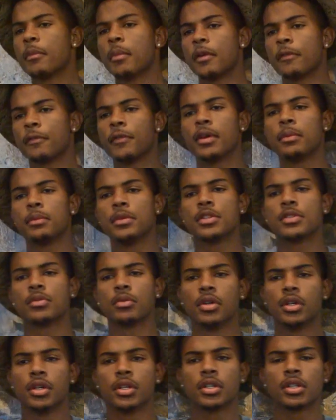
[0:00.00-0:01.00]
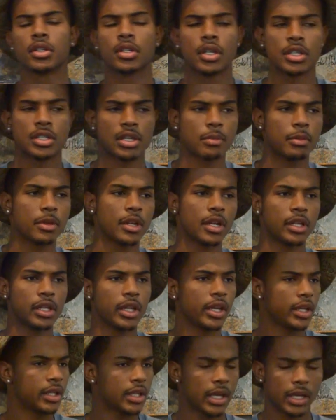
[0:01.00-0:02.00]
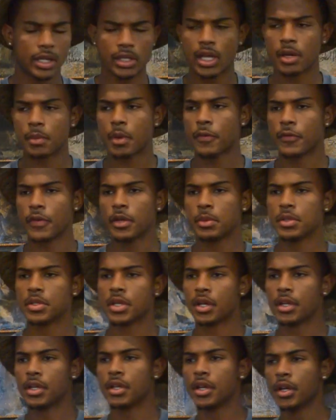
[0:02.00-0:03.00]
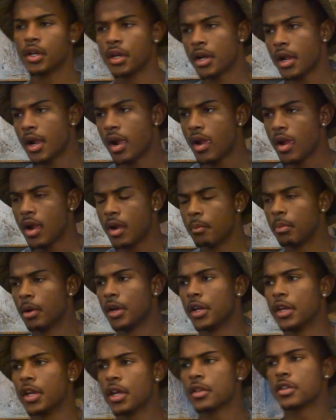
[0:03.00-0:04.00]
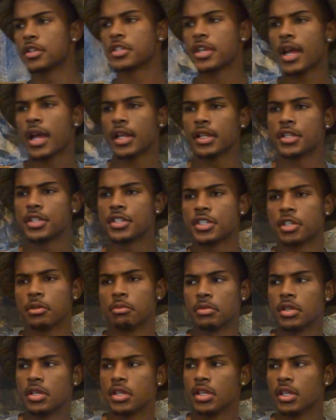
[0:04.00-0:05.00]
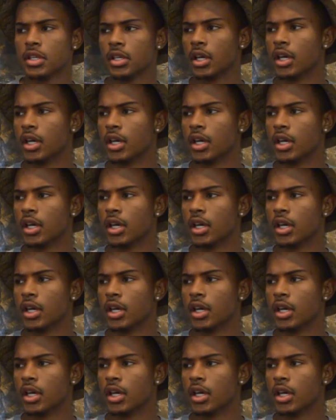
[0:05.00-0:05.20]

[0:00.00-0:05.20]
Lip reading: my family is one, because I'm in LA and like a lot of my family's out here. But another challenge to me,